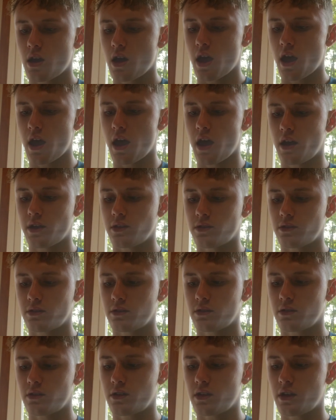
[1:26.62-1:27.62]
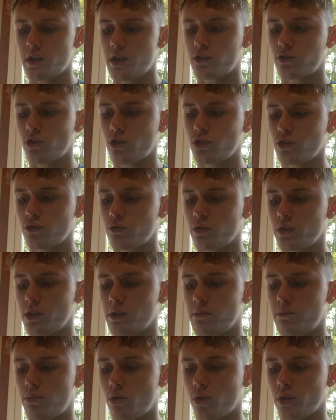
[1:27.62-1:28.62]
And it's also really
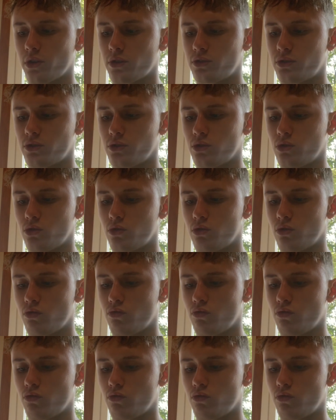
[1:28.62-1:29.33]
important to